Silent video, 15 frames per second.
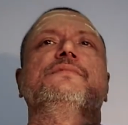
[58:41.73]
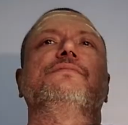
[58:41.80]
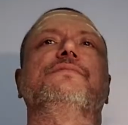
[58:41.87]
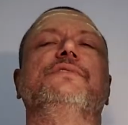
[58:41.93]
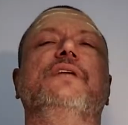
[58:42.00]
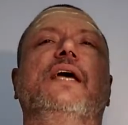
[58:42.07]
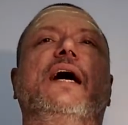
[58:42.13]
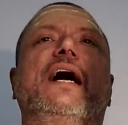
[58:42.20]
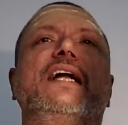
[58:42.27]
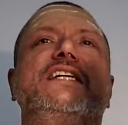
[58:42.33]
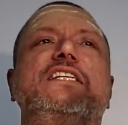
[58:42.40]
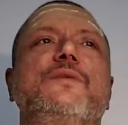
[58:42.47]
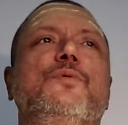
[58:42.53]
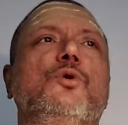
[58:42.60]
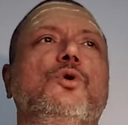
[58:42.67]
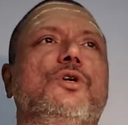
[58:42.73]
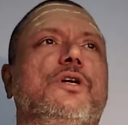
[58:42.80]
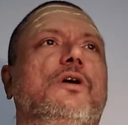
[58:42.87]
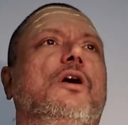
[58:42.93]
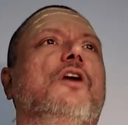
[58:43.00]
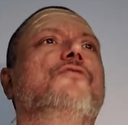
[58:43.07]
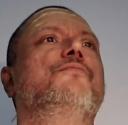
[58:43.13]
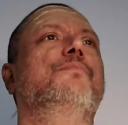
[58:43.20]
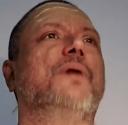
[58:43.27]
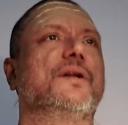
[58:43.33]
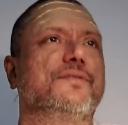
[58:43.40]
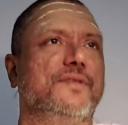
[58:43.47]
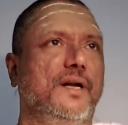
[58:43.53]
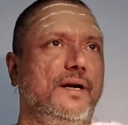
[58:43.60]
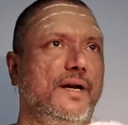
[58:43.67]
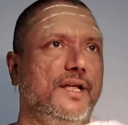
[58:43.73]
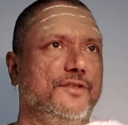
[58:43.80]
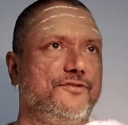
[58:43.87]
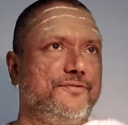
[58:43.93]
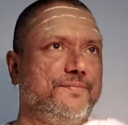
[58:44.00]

The attribute of birth and death,